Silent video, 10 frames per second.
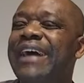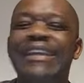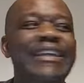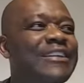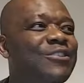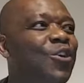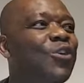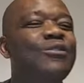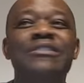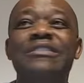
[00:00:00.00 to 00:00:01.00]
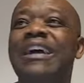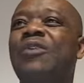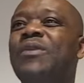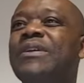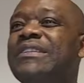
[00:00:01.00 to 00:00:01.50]
and a young
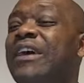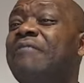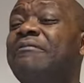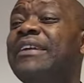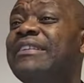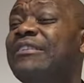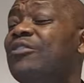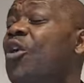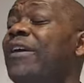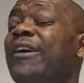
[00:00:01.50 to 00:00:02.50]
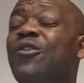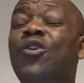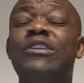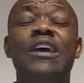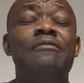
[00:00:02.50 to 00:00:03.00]
girl with every all the clothes,